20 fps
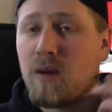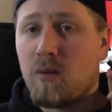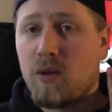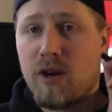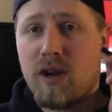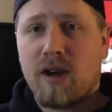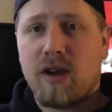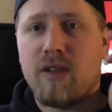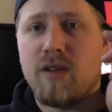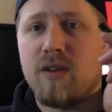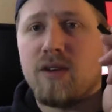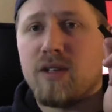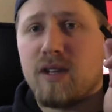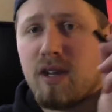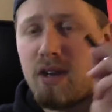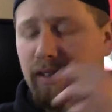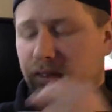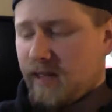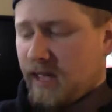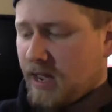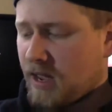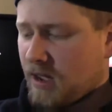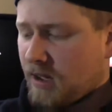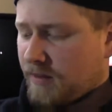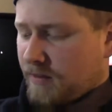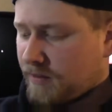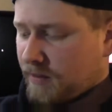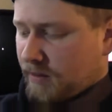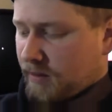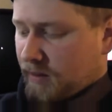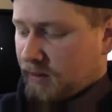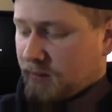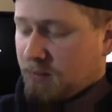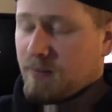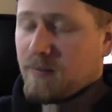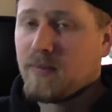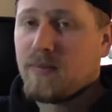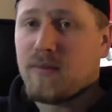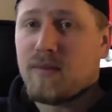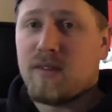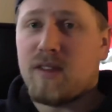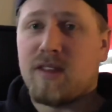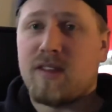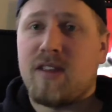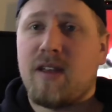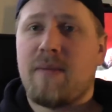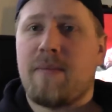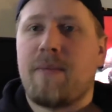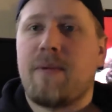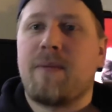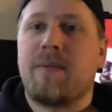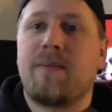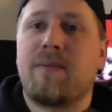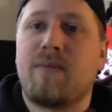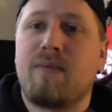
What I'm going to do is I'm going to take off the tip,